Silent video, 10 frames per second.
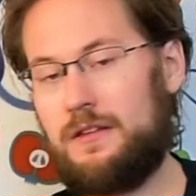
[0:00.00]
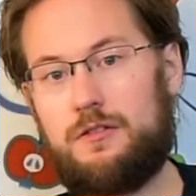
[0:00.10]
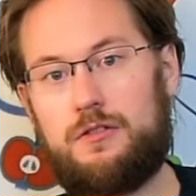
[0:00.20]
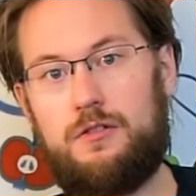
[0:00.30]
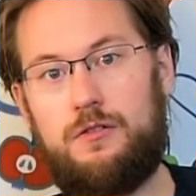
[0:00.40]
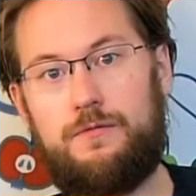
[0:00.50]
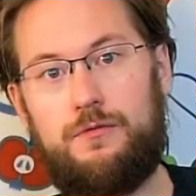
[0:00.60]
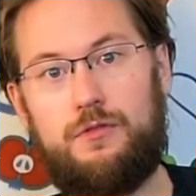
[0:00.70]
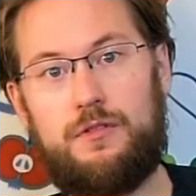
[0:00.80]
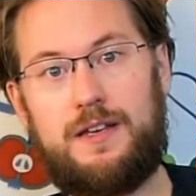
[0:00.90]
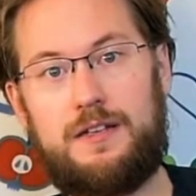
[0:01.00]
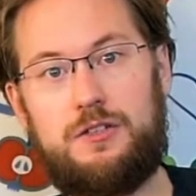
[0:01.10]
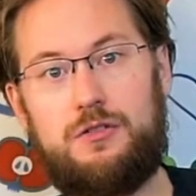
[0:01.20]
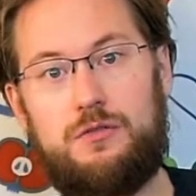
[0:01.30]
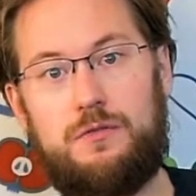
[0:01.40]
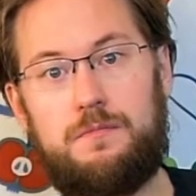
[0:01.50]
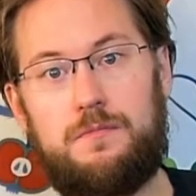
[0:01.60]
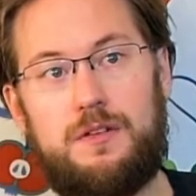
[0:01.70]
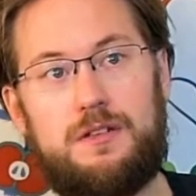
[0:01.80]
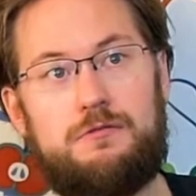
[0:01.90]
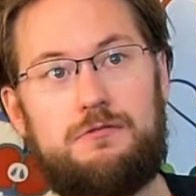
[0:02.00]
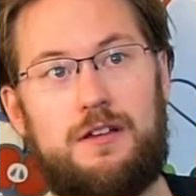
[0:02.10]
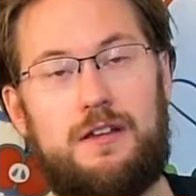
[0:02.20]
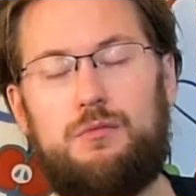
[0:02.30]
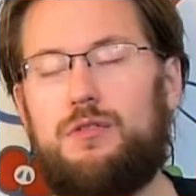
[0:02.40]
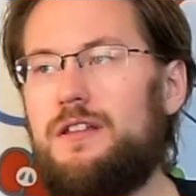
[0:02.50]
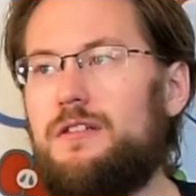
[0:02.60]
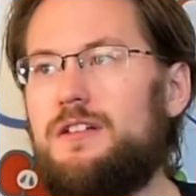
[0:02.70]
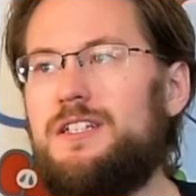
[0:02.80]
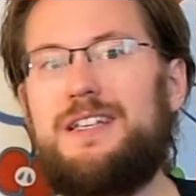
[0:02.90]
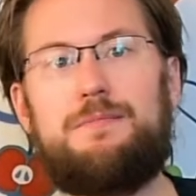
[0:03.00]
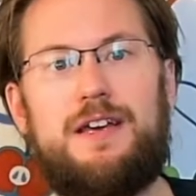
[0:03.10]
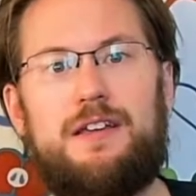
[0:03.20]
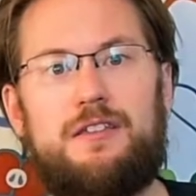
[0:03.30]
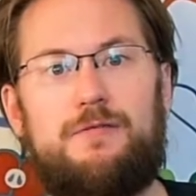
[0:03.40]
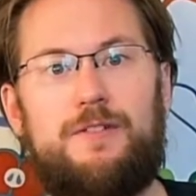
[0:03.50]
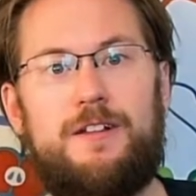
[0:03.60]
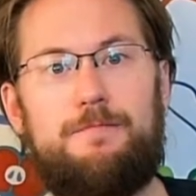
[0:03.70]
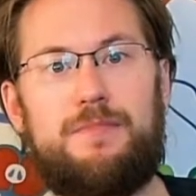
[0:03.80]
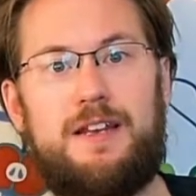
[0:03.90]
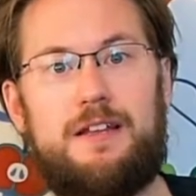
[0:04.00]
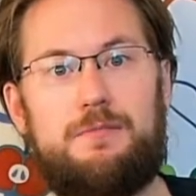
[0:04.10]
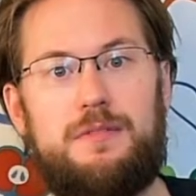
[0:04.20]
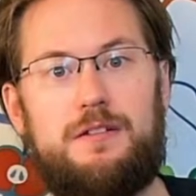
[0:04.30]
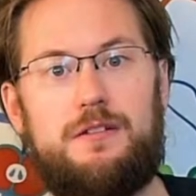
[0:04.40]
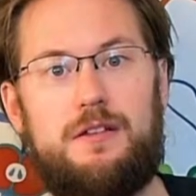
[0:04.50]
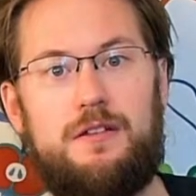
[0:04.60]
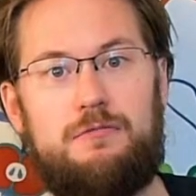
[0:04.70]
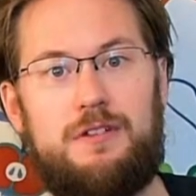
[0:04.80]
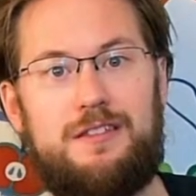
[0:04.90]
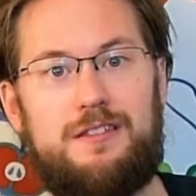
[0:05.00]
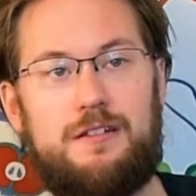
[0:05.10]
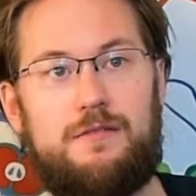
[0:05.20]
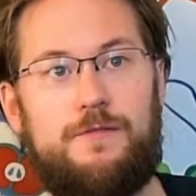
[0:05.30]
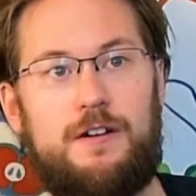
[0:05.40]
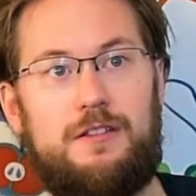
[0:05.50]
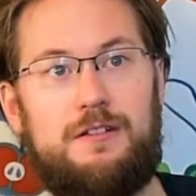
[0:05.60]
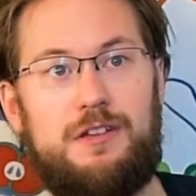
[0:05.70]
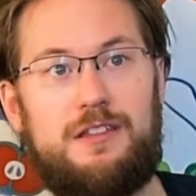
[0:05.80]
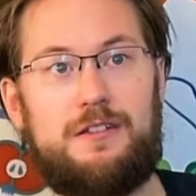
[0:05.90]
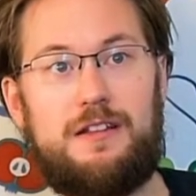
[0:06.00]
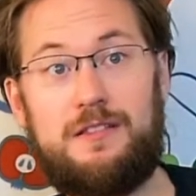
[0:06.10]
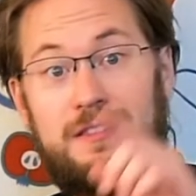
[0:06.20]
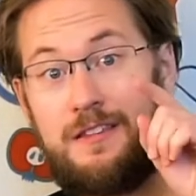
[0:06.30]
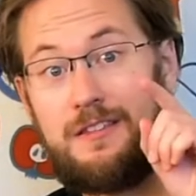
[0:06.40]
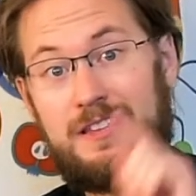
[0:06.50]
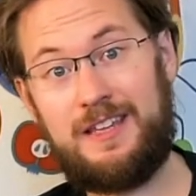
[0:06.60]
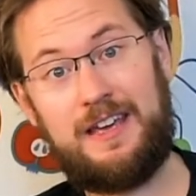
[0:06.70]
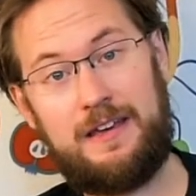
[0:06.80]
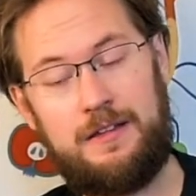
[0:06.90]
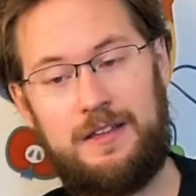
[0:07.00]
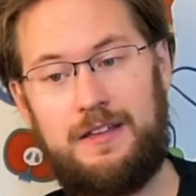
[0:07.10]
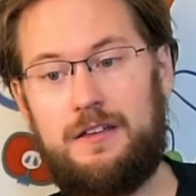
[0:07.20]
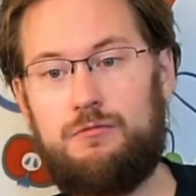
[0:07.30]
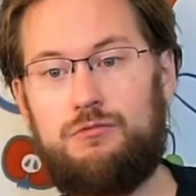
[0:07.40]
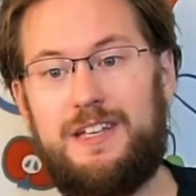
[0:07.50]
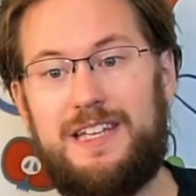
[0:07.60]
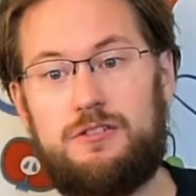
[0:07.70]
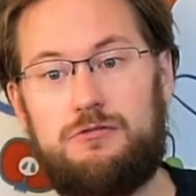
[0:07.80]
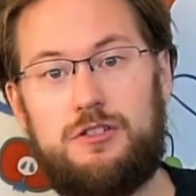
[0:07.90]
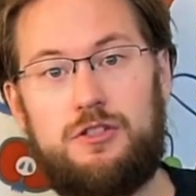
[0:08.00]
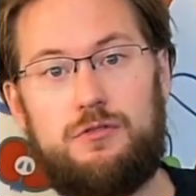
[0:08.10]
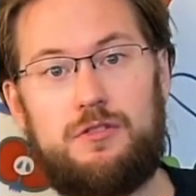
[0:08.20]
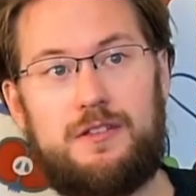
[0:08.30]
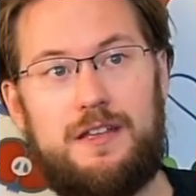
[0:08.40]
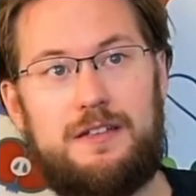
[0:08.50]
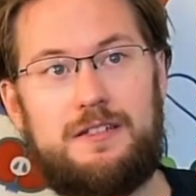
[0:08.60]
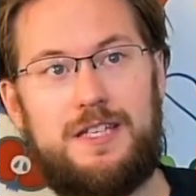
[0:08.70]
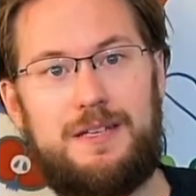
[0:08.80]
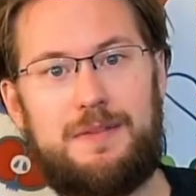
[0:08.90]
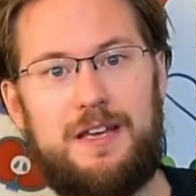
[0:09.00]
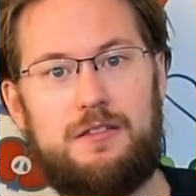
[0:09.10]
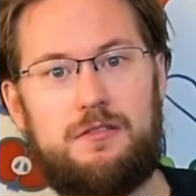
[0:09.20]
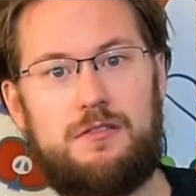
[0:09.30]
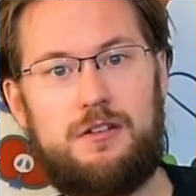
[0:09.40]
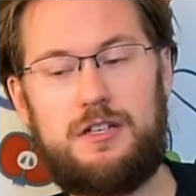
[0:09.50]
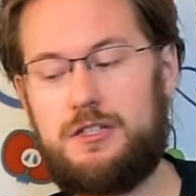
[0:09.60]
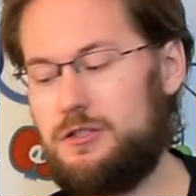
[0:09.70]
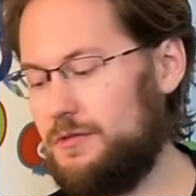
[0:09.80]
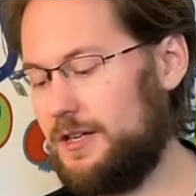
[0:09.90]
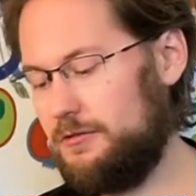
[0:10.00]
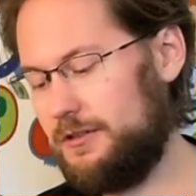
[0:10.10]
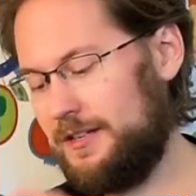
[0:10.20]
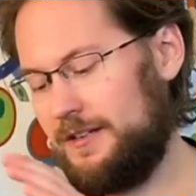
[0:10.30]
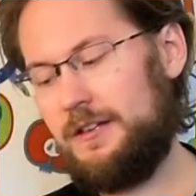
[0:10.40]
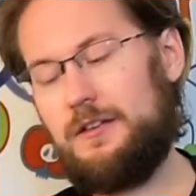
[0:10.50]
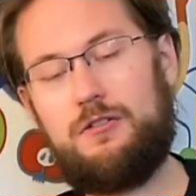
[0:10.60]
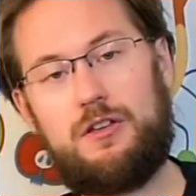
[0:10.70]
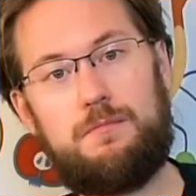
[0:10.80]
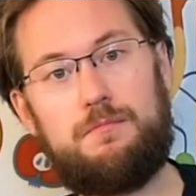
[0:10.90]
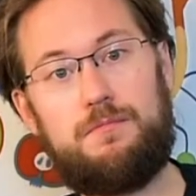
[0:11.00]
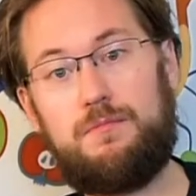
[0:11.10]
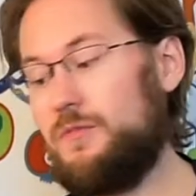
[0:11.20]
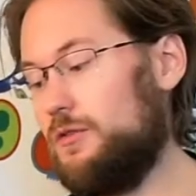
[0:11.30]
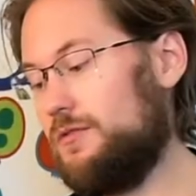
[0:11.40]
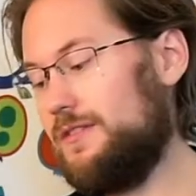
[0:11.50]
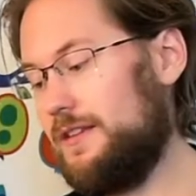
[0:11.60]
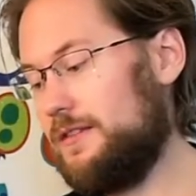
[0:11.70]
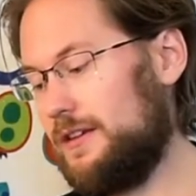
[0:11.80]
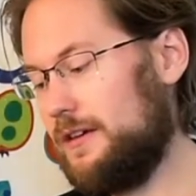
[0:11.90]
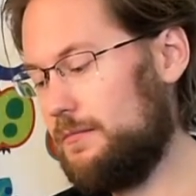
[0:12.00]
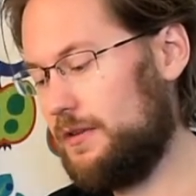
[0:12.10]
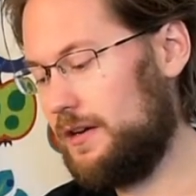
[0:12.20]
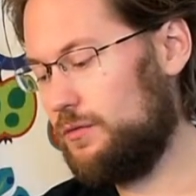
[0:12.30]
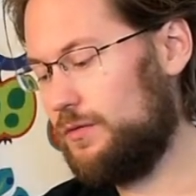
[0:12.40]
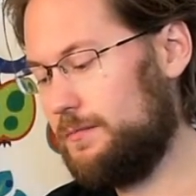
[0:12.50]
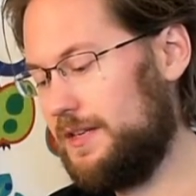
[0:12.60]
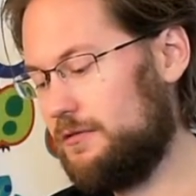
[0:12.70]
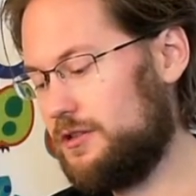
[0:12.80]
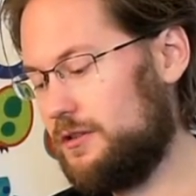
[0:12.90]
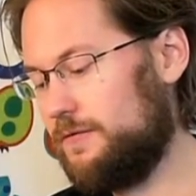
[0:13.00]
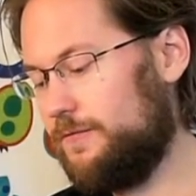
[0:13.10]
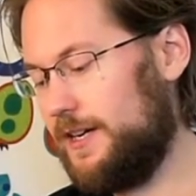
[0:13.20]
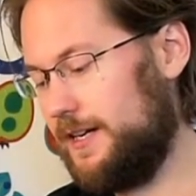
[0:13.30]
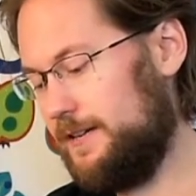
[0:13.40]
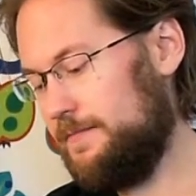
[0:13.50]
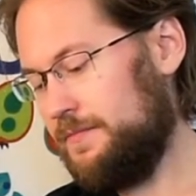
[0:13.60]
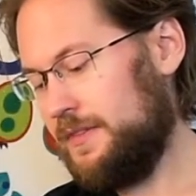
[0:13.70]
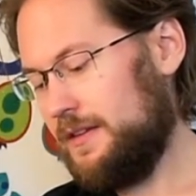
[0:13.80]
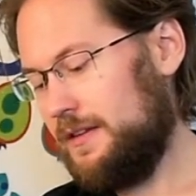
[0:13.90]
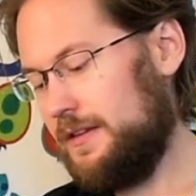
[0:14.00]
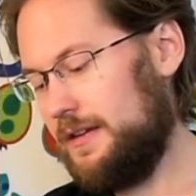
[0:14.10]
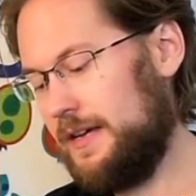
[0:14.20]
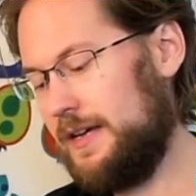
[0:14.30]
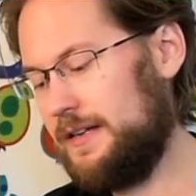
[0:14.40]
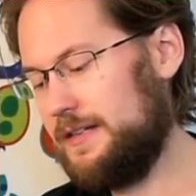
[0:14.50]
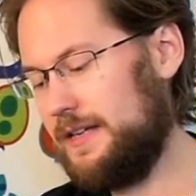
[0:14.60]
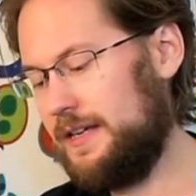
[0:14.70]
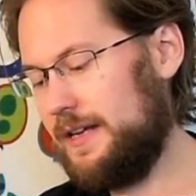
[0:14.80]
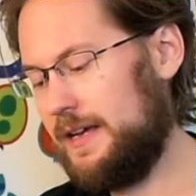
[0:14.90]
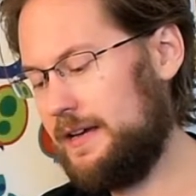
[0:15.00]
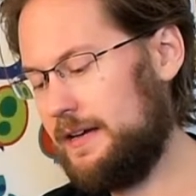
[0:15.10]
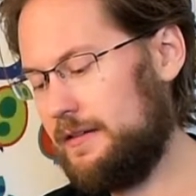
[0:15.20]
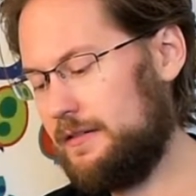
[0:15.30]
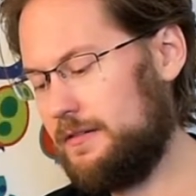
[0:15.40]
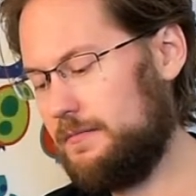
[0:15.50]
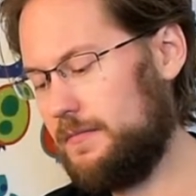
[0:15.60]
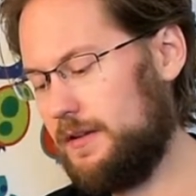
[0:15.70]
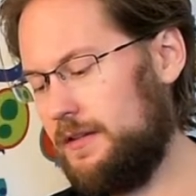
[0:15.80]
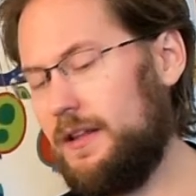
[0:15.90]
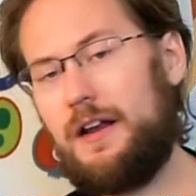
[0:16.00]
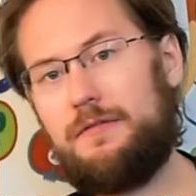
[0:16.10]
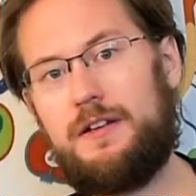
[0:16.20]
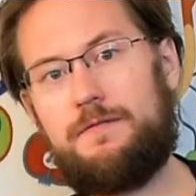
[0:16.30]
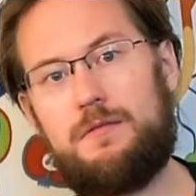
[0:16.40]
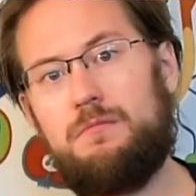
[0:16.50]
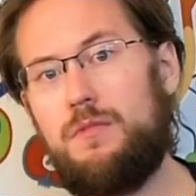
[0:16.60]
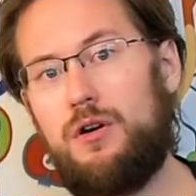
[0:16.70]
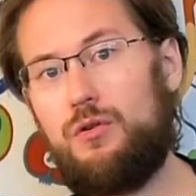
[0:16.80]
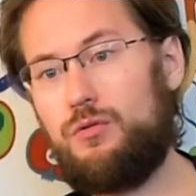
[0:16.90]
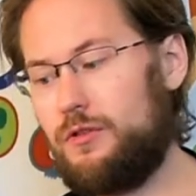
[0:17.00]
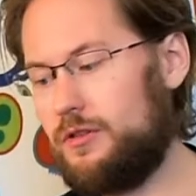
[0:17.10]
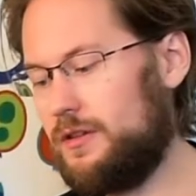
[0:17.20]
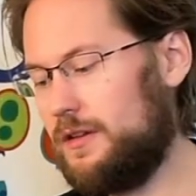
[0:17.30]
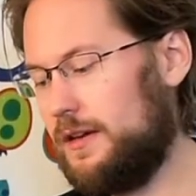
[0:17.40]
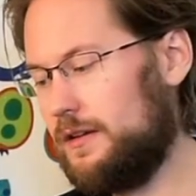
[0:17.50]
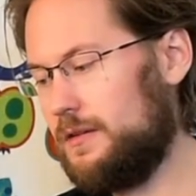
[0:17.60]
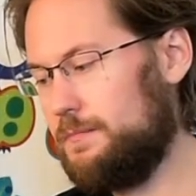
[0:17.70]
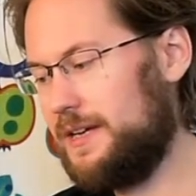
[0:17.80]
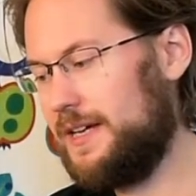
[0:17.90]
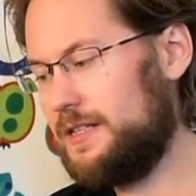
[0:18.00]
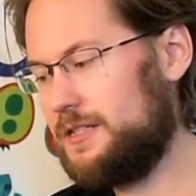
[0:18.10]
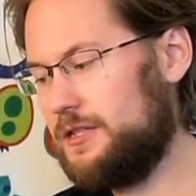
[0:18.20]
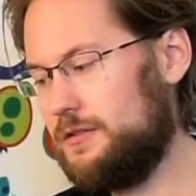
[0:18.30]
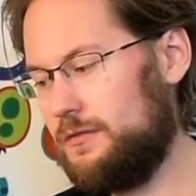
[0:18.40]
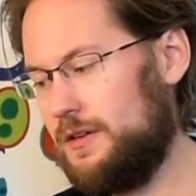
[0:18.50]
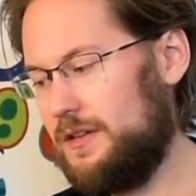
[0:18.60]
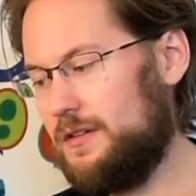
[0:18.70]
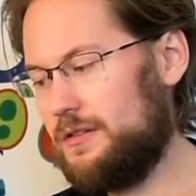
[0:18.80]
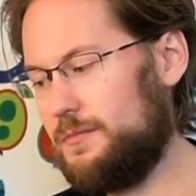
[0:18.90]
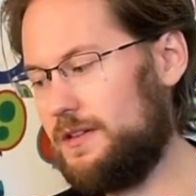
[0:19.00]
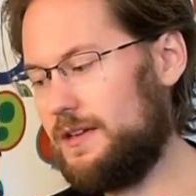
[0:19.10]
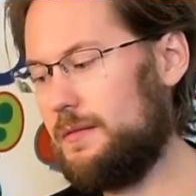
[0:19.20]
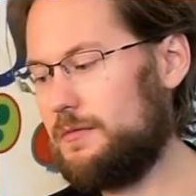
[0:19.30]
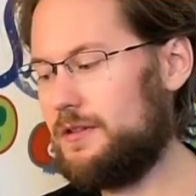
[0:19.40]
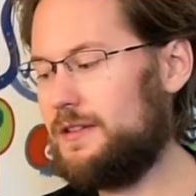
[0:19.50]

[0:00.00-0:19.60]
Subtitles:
So for that new T-Max film that has been fairly recently this year reintroduced, the T-Max 3200, you can use in this camera and it will meter just fine. And it has a lot of different modes compared to some other cameras.